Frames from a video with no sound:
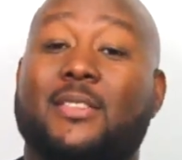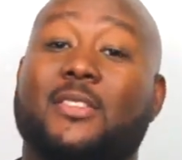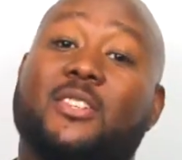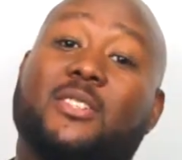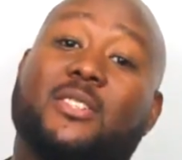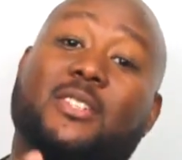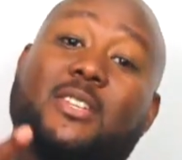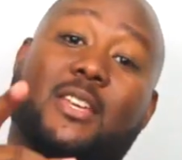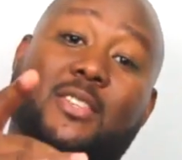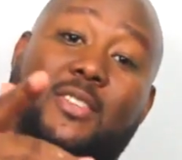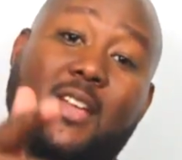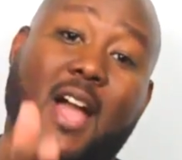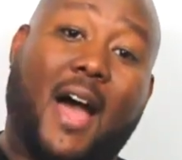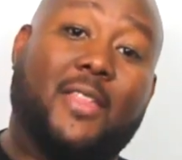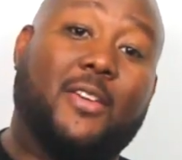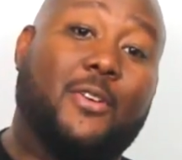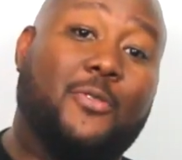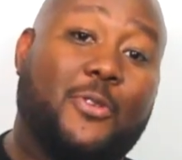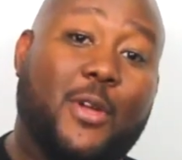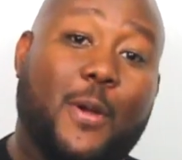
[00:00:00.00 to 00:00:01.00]
This is
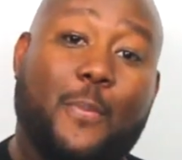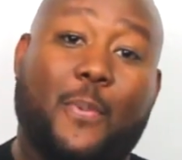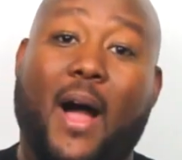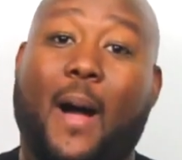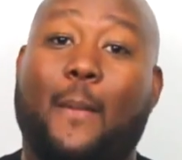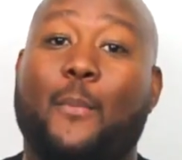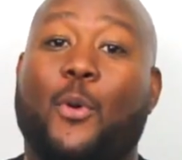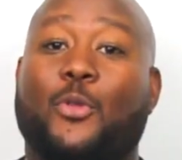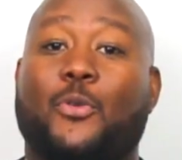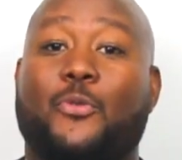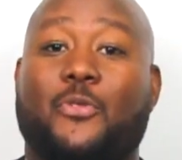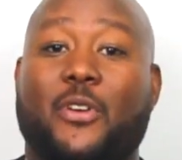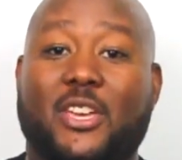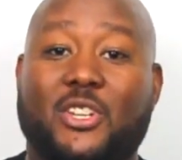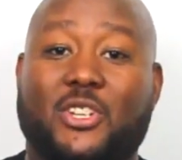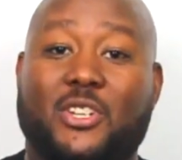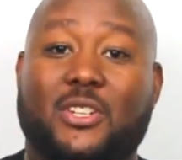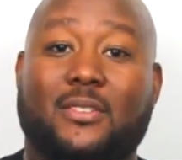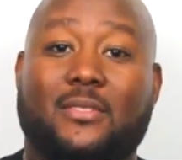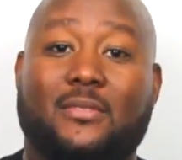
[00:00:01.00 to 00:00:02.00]
Kenyatta of Hip Hop
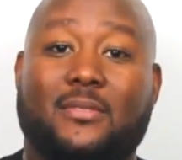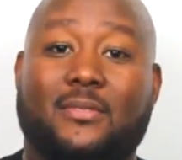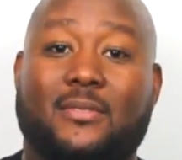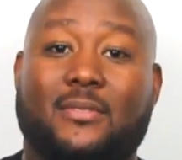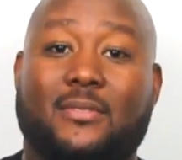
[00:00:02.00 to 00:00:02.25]
Motivation.